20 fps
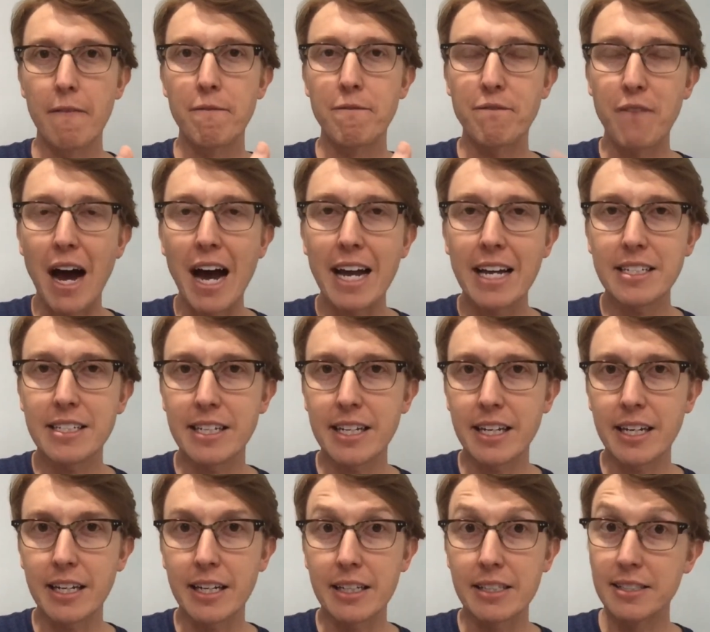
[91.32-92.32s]

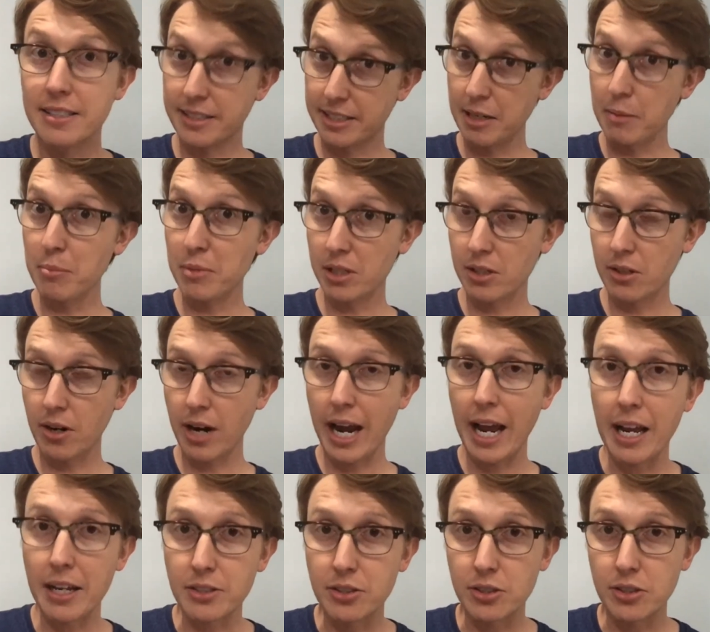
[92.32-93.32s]
finding similar
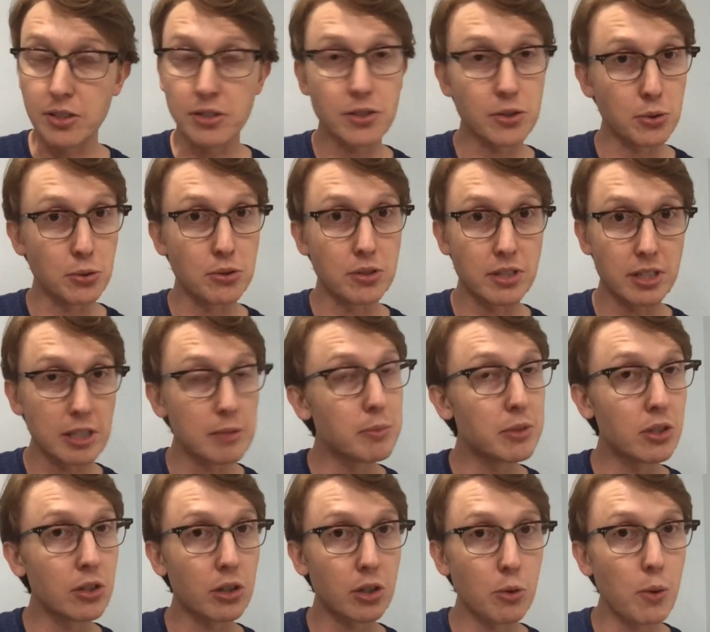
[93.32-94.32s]
answers to
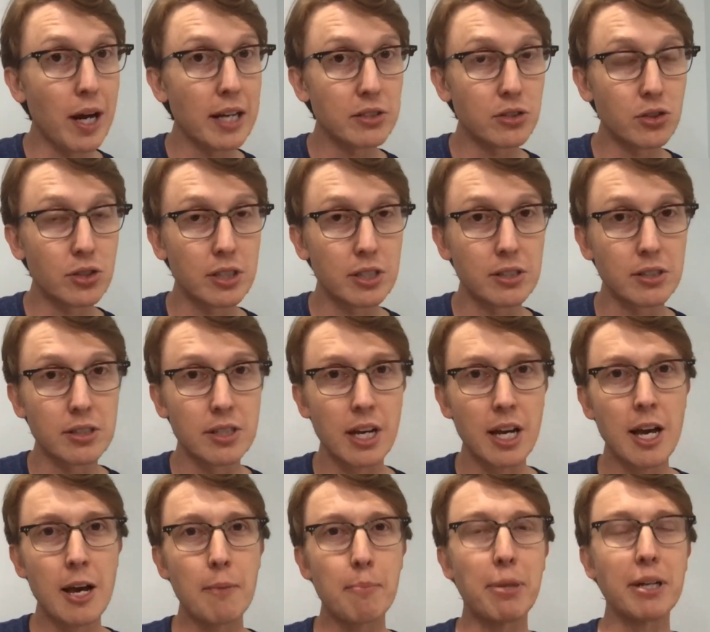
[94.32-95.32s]
similar questions,
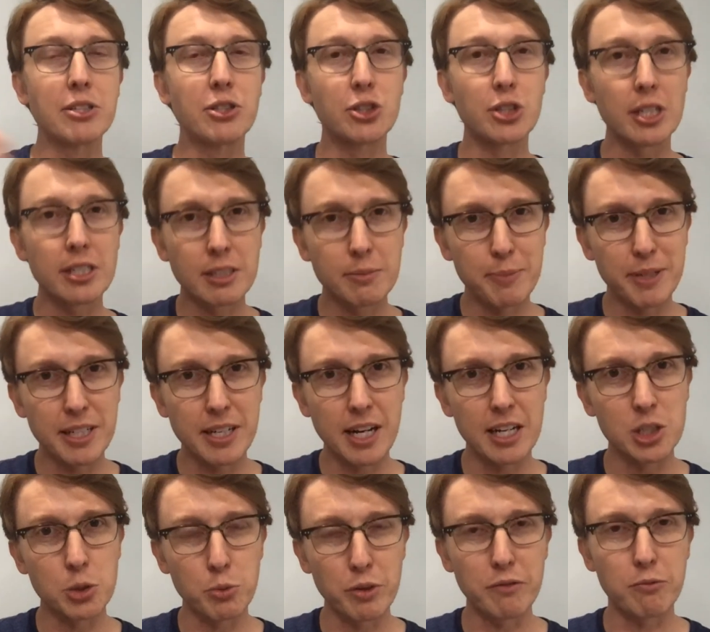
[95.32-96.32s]
but just
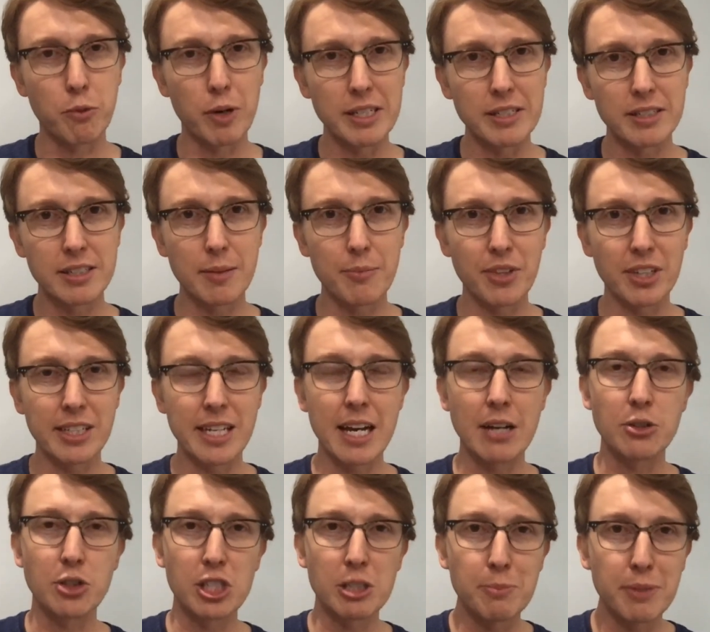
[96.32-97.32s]
because we've written something
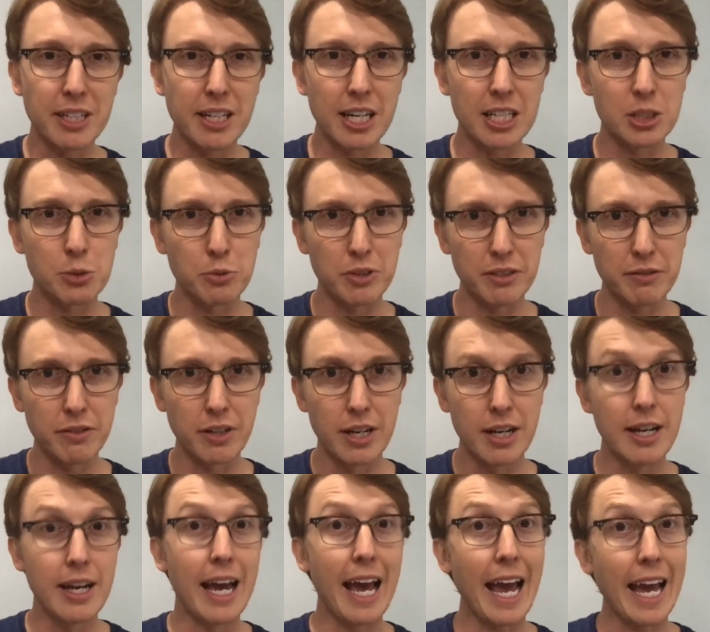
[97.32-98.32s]
down, just because we've
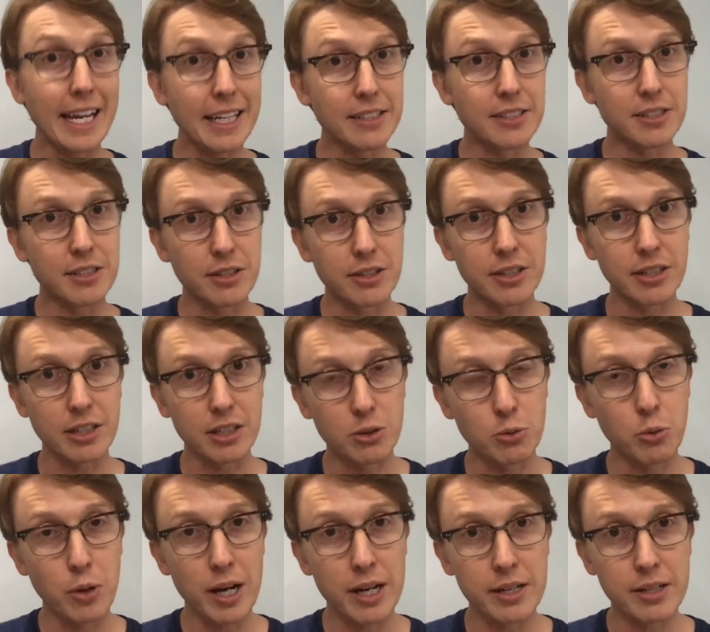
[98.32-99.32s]
aced
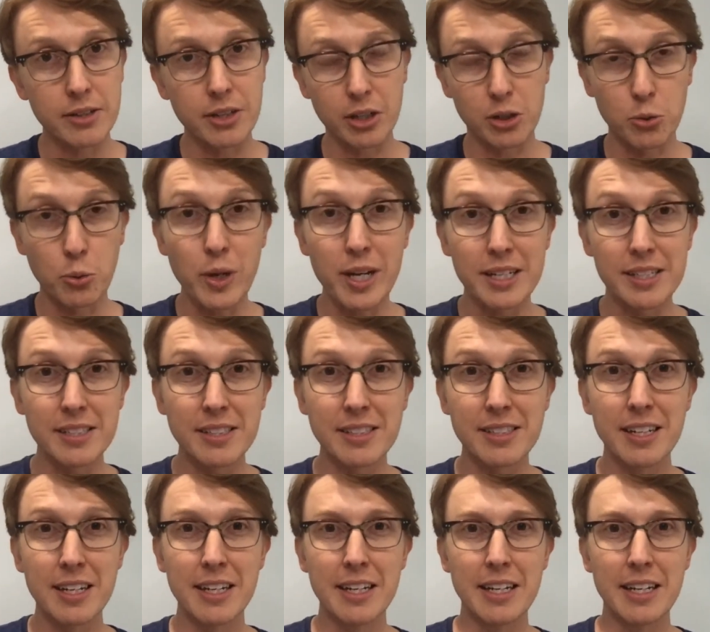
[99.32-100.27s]
the quiz,